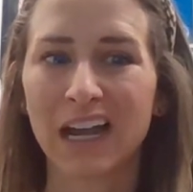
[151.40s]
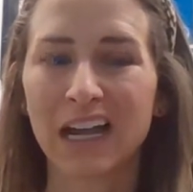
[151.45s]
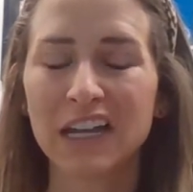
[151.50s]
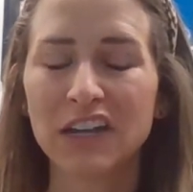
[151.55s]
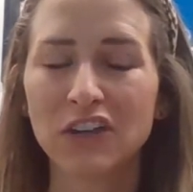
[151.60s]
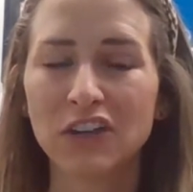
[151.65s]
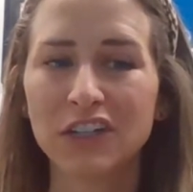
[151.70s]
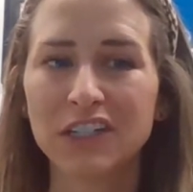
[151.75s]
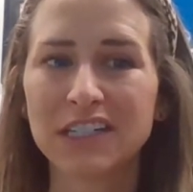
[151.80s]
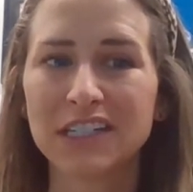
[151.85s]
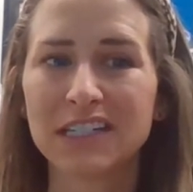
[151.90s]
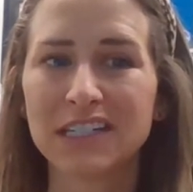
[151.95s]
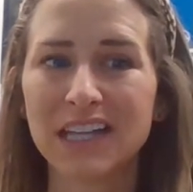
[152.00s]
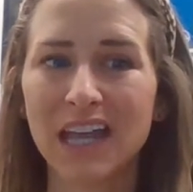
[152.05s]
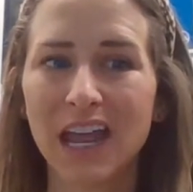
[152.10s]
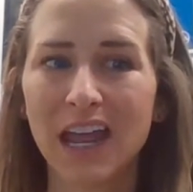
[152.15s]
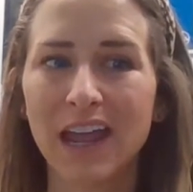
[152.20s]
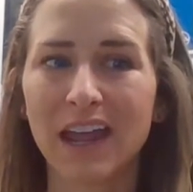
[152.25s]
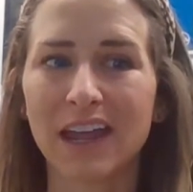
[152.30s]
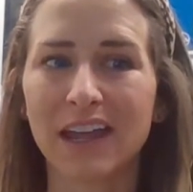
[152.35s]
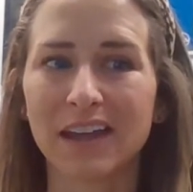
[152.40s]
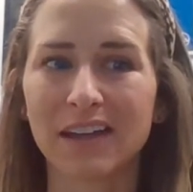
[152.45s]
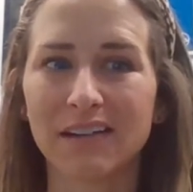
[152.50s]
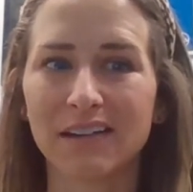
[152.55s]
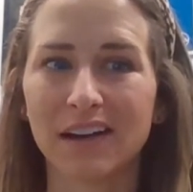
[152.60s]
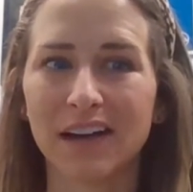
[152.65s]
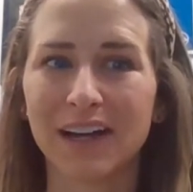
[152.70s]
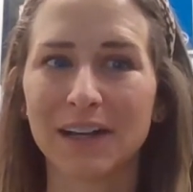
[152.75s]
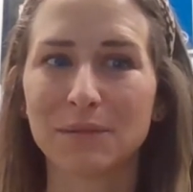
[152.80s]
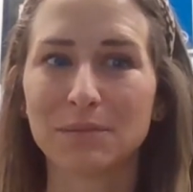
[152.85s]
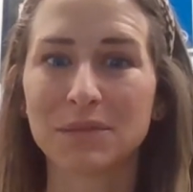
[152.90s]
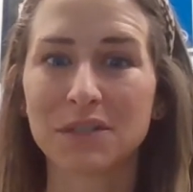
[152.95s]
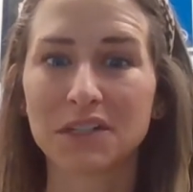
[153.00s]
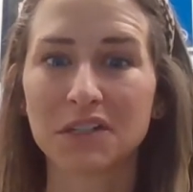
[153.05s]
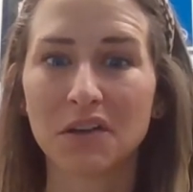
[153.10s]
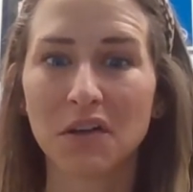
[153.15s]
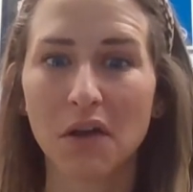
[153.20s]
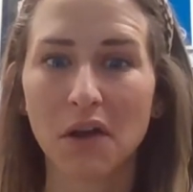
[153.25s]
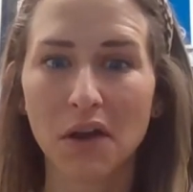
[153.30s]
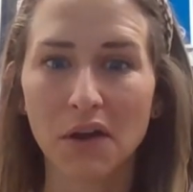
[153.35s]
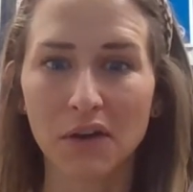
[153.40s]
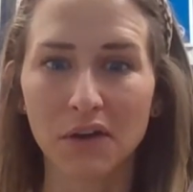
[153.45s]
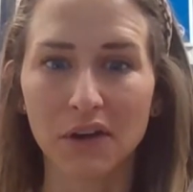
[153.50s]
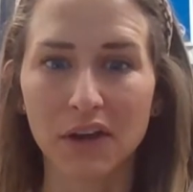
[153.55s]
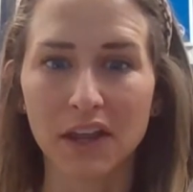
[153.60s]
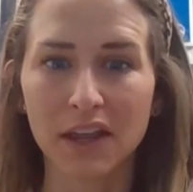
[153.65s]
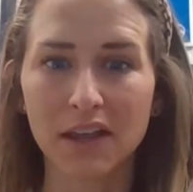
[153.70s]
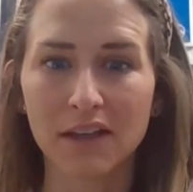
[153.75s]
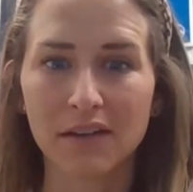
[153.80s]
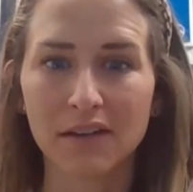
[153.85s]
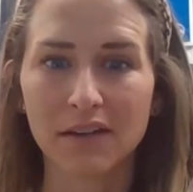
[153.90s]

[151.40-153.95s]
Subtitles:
I could say, I'm sorry.